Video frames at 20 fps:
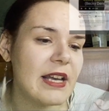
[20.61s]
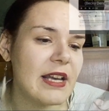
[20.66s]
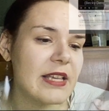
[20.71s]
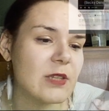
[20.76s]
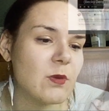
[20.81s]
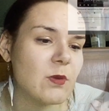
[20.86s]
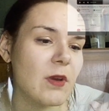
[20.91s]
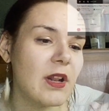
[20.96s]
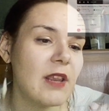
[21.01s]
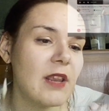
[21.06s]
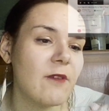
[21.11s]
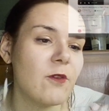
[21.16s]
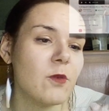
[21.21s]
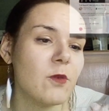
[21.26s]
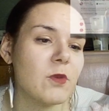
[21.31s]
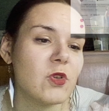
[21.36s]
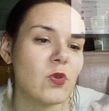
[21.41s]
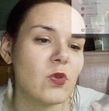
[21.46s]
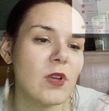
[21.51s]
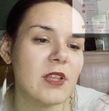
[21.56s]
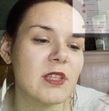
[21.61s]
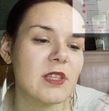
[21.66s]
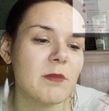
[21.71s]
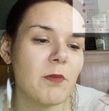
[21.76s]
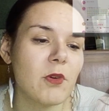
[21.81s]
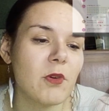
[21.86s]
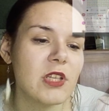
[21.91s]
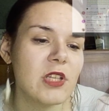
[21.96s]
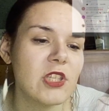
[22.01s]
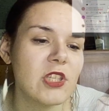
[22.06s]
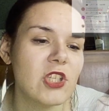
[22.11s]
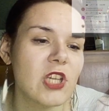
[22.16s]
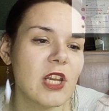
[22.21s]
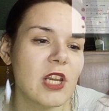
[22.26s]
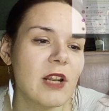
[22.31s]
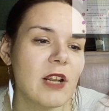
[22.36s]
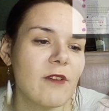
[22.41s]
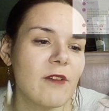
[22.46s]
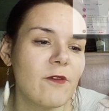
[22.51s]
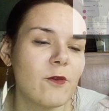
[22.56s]
as well if you wish you can support this
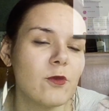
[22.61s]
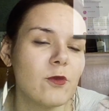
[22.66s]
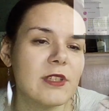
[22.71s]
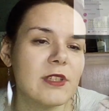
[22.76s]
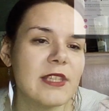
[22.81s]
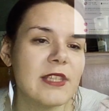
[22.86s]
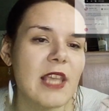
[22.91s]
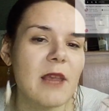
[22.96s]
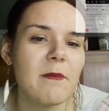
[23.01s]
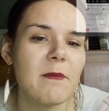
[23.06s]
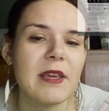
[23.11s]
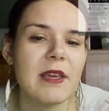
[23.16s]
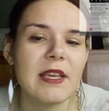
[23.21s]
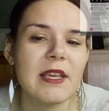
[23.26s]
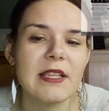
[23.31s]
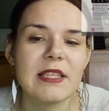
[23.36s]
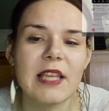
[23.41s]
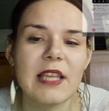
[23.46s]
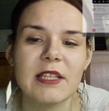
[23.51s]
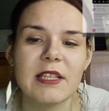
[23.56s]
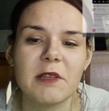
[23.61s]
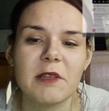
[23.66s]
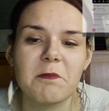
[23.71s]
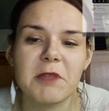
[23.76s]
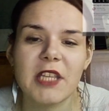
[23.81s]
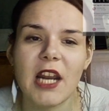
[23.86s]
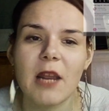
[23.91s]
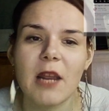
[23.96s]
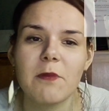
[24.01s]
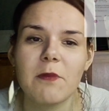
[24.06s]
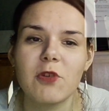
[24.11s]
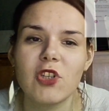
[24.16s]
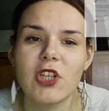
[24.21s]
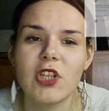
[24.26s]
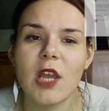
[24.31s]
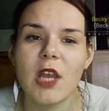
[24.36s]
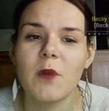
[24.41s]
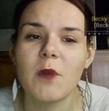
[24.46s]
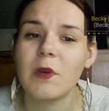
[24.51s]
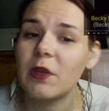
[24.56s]
channel through the same means like subscribe
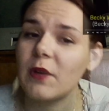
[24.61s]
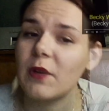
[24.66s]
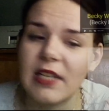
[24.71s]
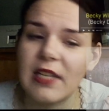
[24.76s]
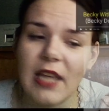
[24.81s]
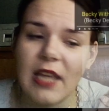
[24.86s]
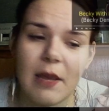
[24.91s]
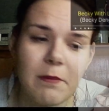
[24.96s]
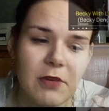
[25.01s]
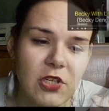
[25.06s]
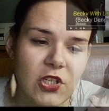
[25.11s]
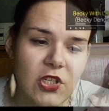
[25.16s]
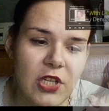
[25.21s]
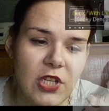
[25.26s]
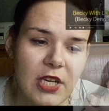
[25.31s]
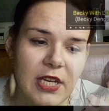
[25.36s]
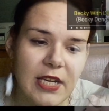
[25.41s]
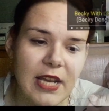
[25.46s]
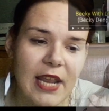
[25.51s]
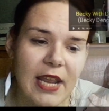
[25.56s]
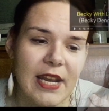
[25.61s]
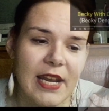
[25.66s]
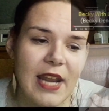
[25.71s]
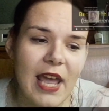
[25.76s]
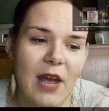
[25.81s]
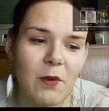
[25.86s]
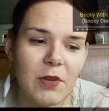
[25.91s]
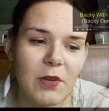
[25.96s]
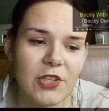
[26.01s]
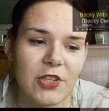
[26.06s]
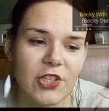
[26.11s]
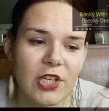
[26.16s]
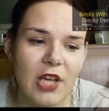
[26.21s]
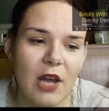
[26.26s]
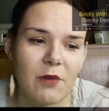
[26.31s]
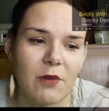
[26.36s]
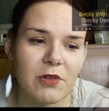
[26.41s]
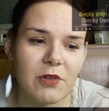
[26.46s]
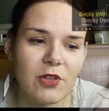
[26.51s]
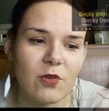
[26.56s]
share we greatly appreciate it and now let's check
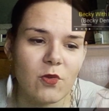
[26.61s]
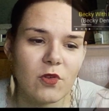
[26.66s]
out the news